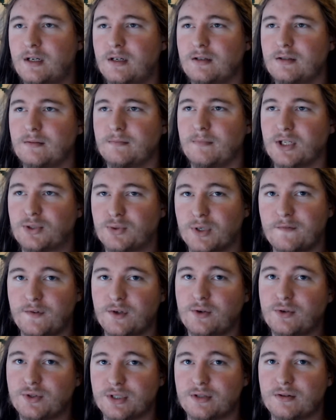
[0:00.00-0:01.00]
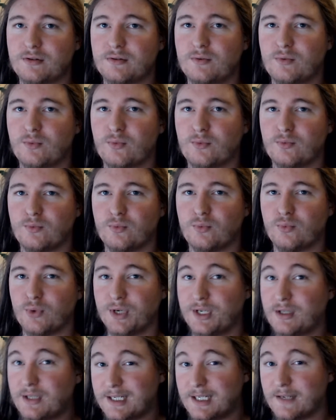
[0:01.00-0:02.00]
Metroid Fusion
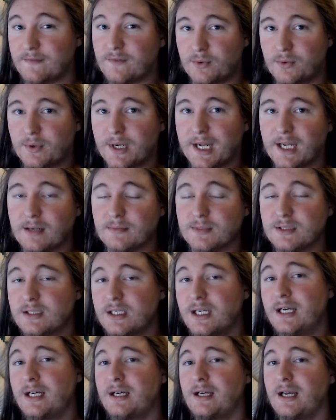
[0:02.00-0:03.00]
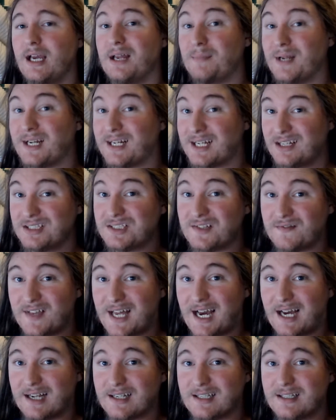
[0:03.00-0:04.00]
really difficult games. And because of
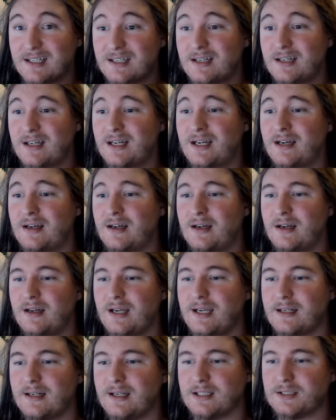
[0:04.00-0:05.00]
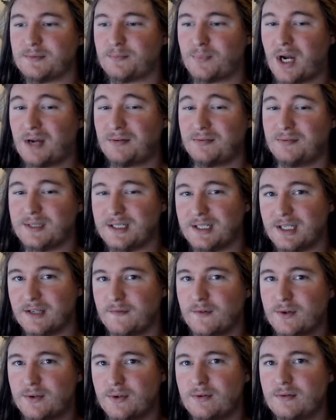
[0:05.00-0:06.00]
that, it is probably
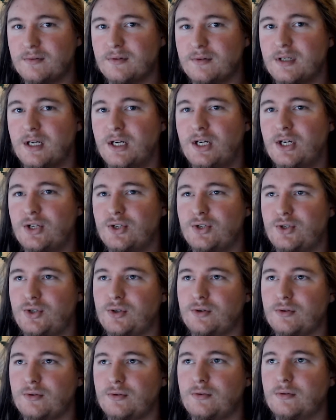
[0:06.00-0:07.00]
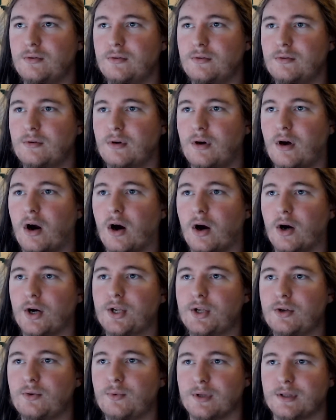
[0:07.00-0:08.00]
difficult to
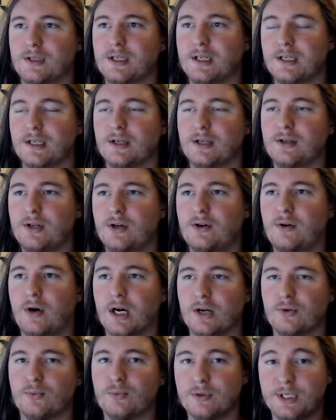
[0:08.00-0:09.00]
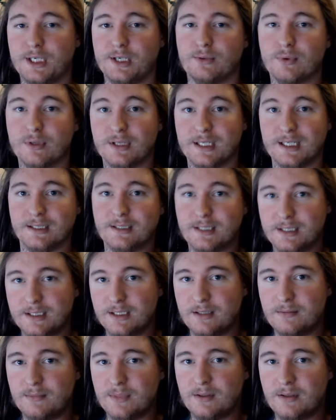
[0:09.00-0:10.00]
argue with Nintendo on re-releasing
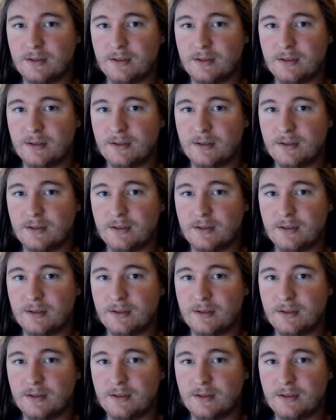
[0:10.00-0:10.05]
them.